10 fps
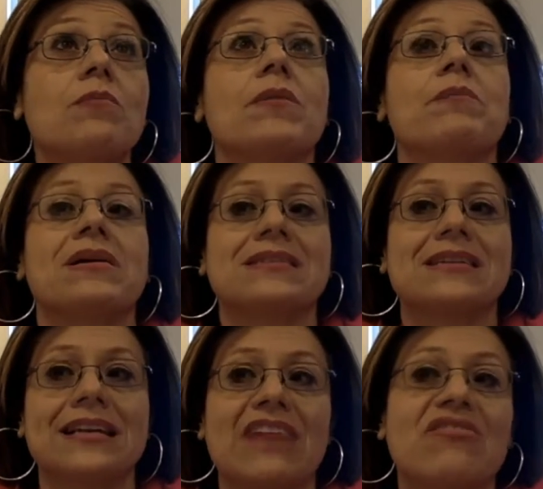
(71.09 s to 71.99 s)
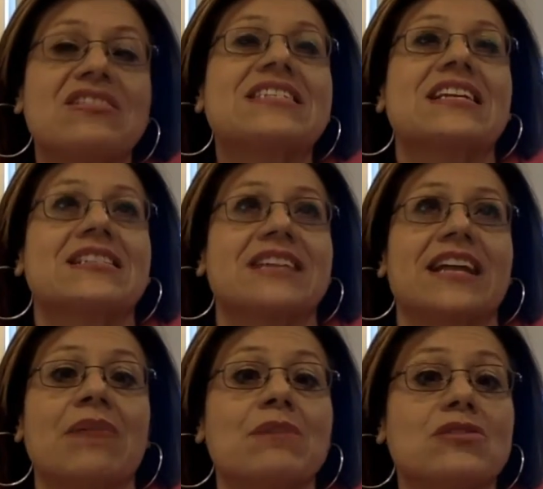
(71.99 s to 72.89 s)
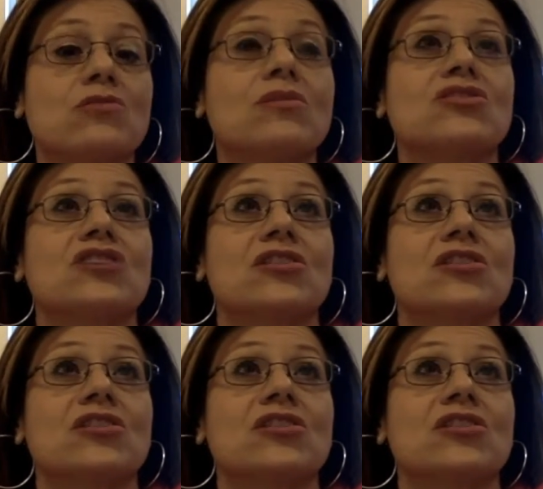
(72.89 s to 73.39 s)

But basically, I facilitate. I'm not so much an